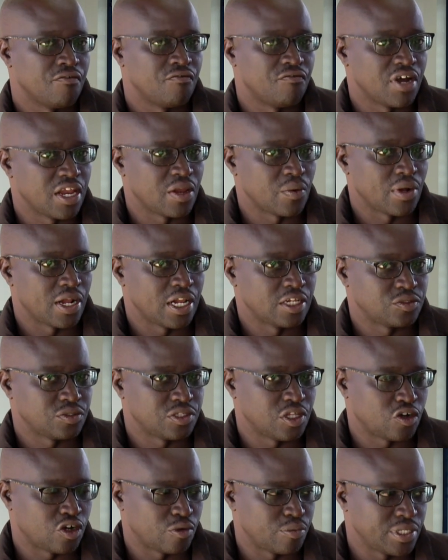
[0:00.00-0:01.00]
very well to
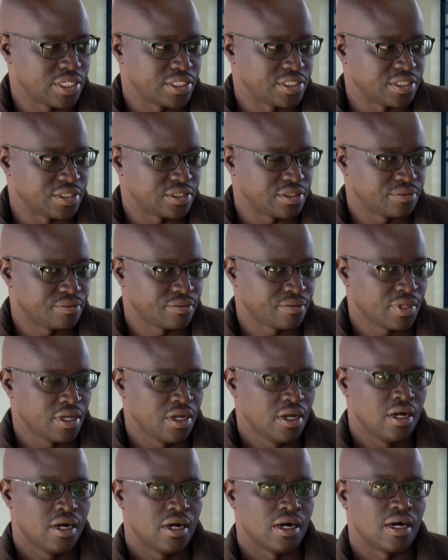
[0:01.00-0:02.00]
the communities.
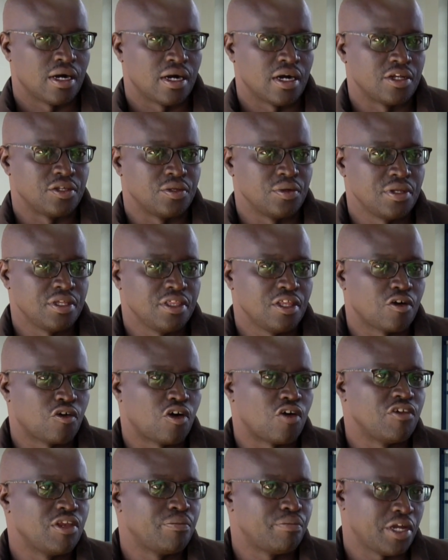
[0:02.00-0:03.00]
During the
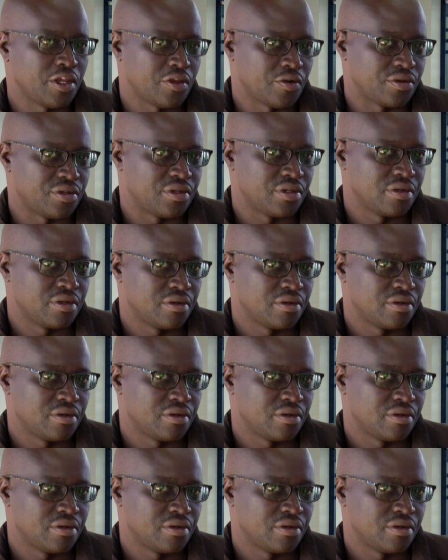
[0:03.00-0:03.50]
COVID period,